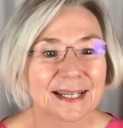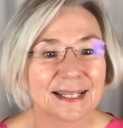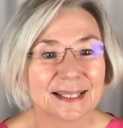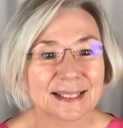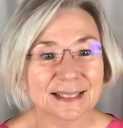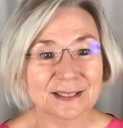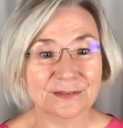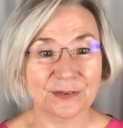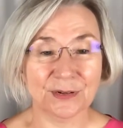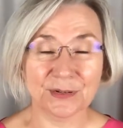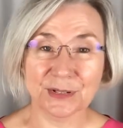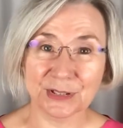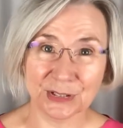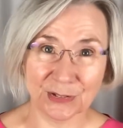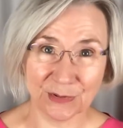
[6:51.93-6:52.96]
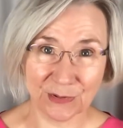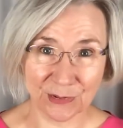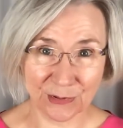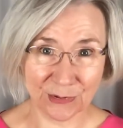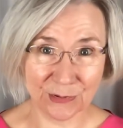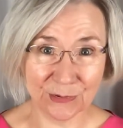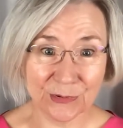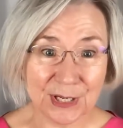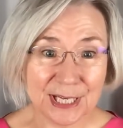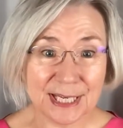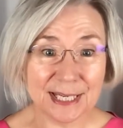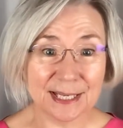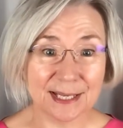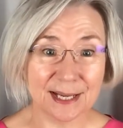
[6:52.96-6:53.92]
Let's focus on
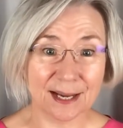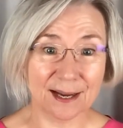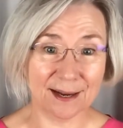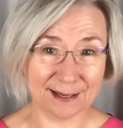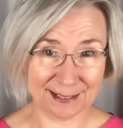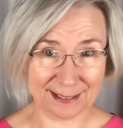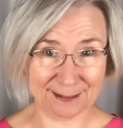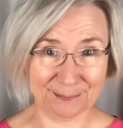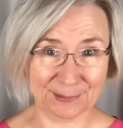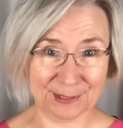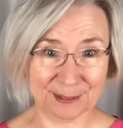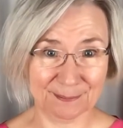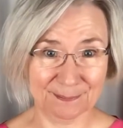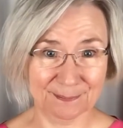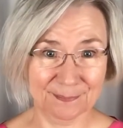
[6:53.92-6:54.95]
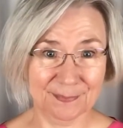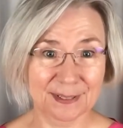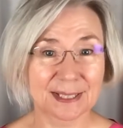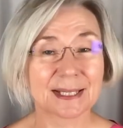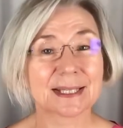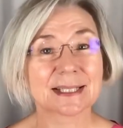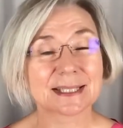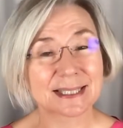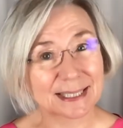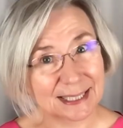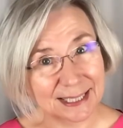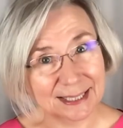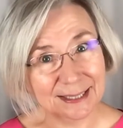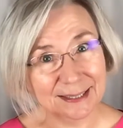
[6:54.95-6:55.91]
three items:
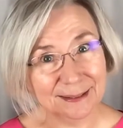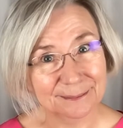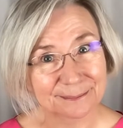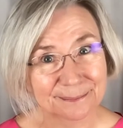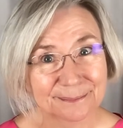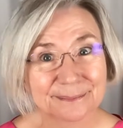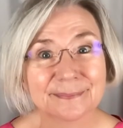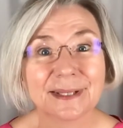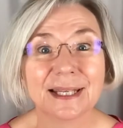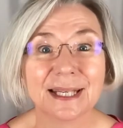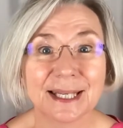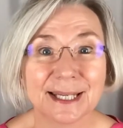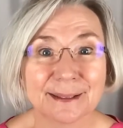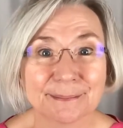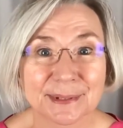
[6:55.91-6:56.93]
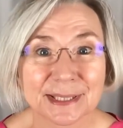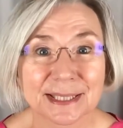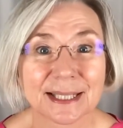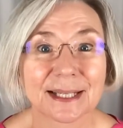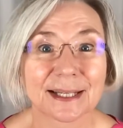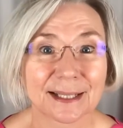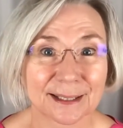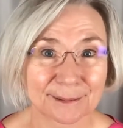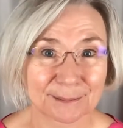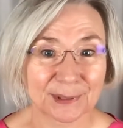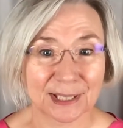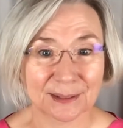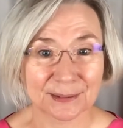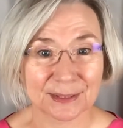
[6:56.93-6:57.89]
skin, lips, and
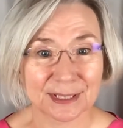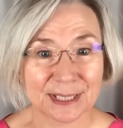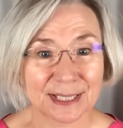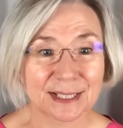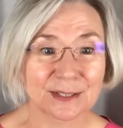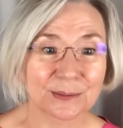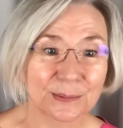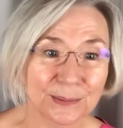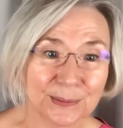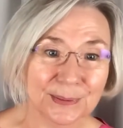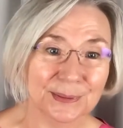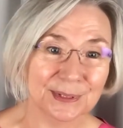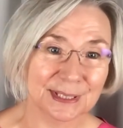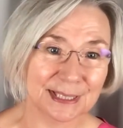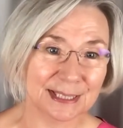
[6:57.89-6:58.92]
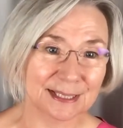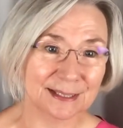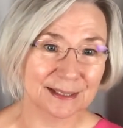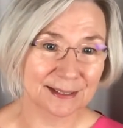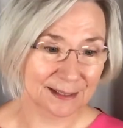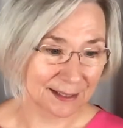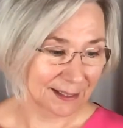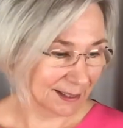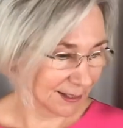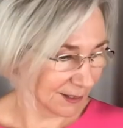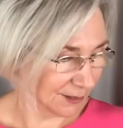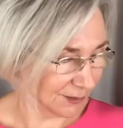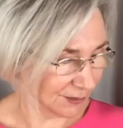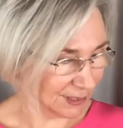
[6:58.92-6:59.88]
brows. That's all you need.
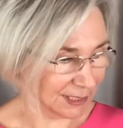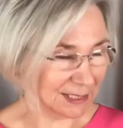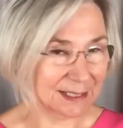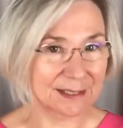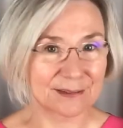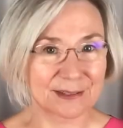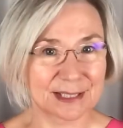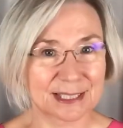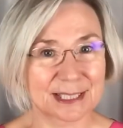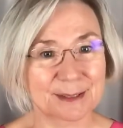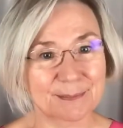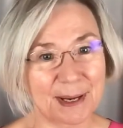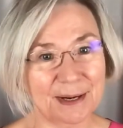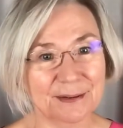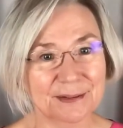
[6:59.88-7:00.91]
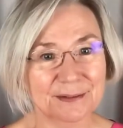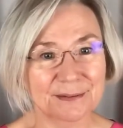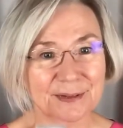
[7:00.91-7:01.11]
You need a transparent